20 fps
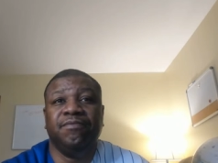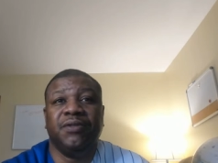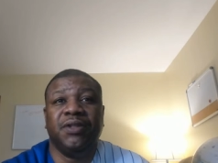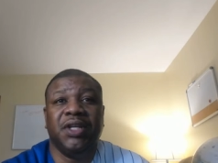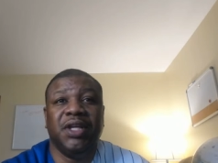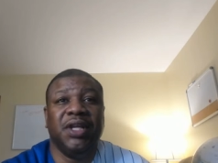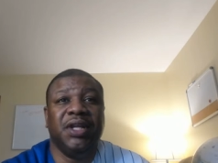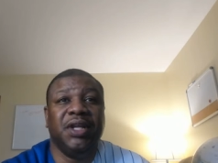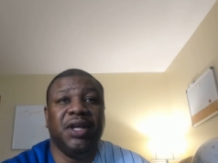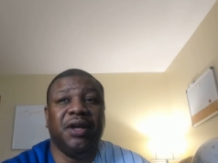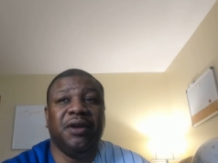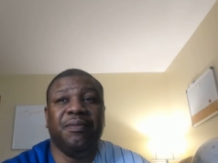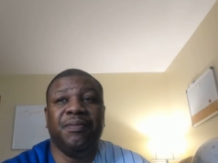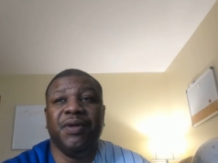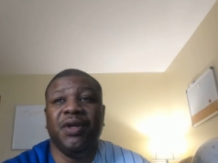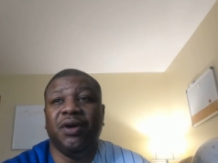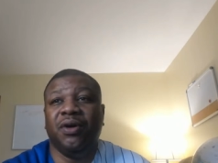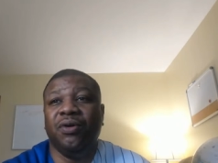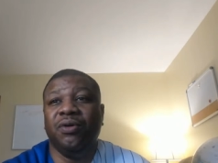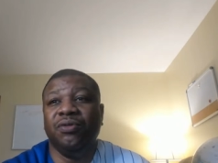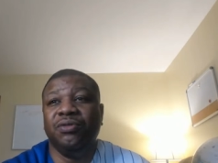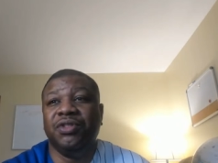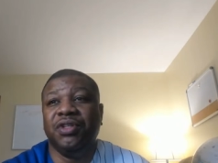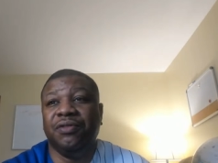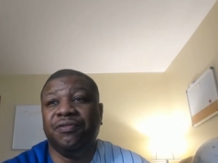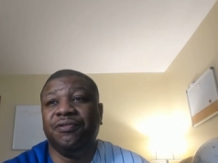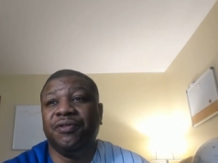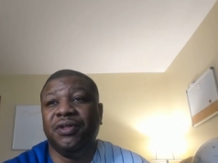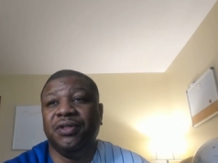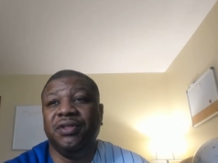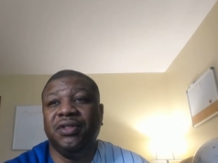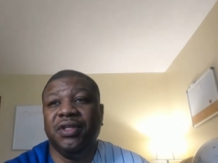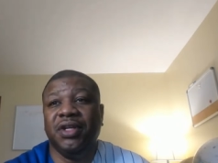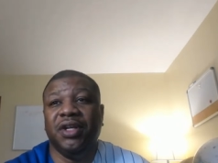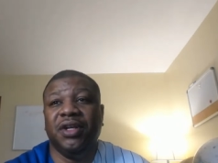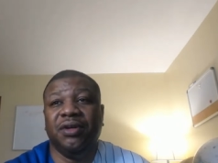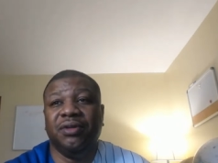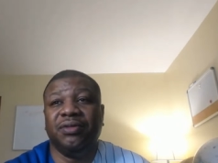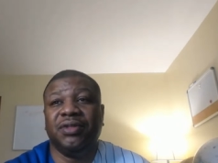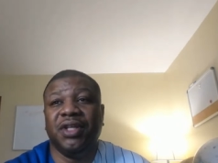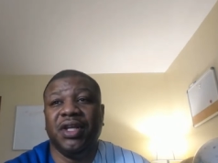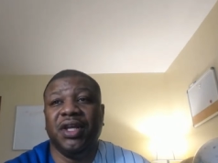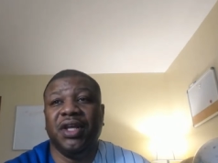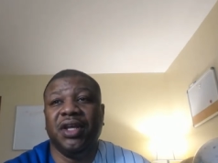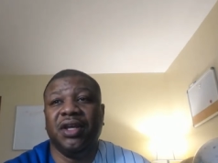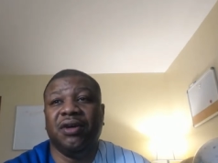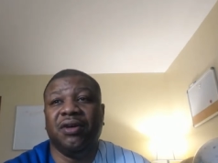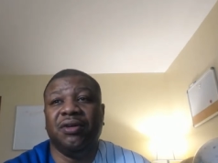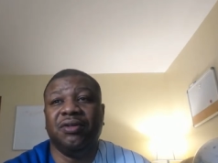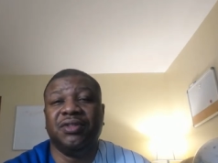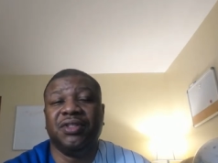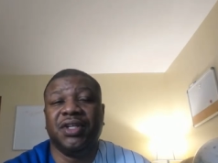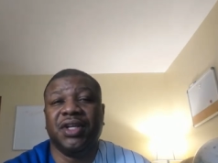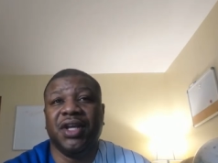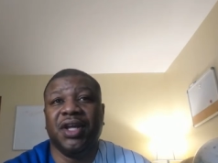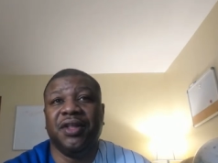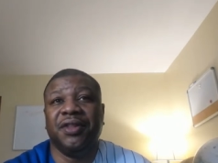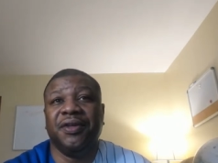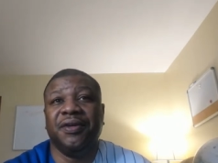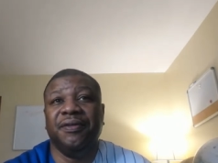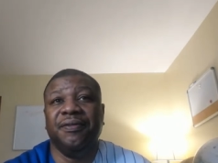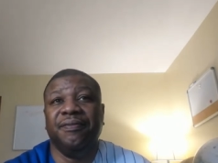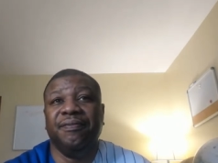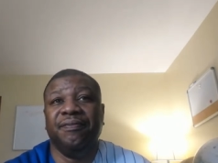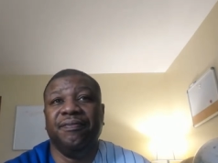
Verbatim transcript: then that'll be a whole different, you know, thing altogether.